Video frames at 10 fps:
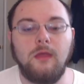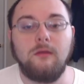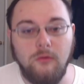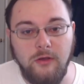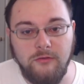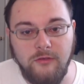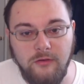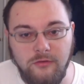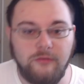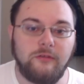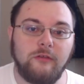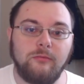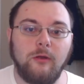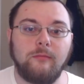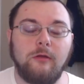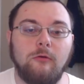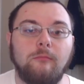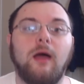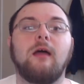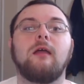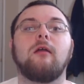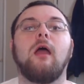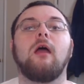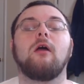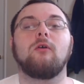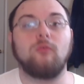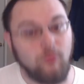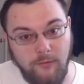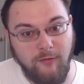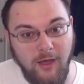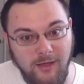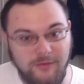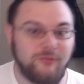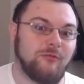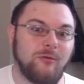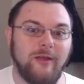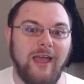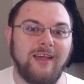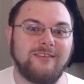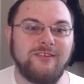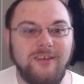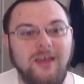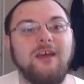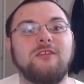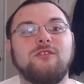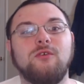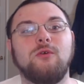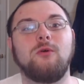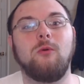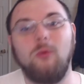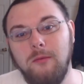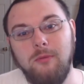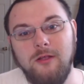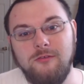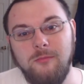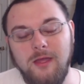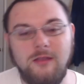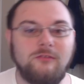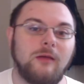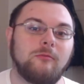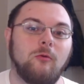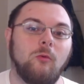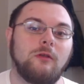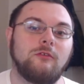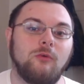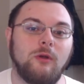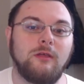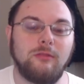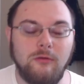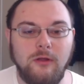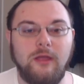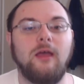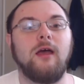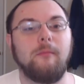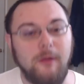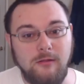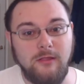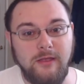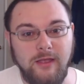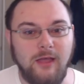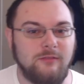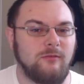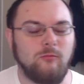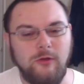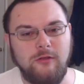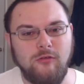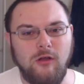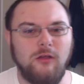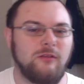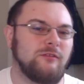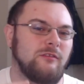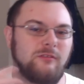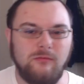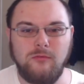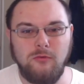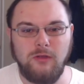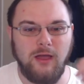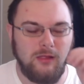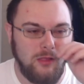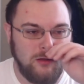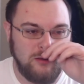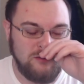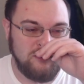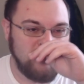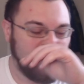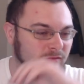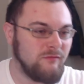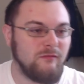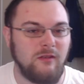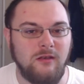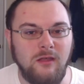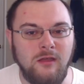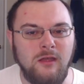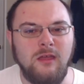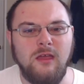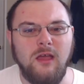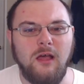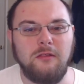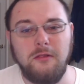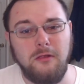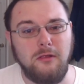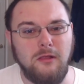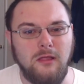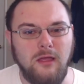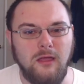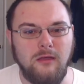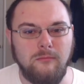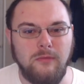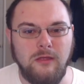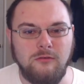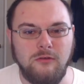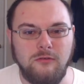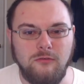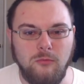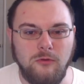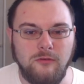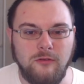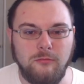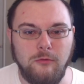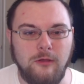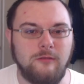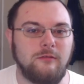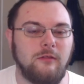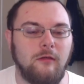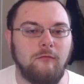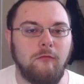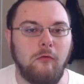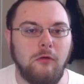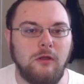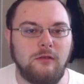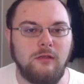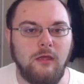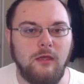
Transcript: Greetings, Keishlings. Keishmarab here with my revised reaction to One Punch Man chapter 123. Apparently, it got some redraws and some new dialogue and stuff, and a little interest was expressed for it